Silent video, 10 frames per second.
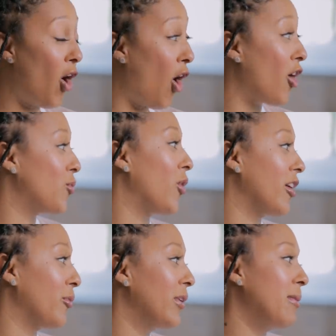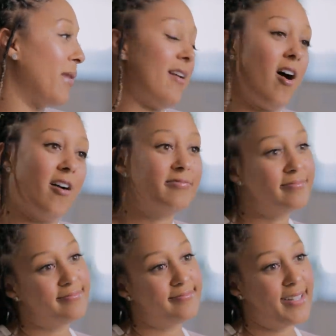the hard work really paid off.
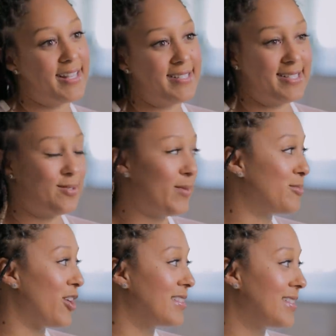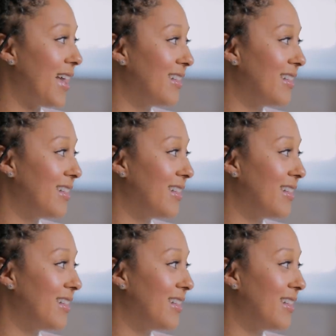I guess that's what I'm trying to say.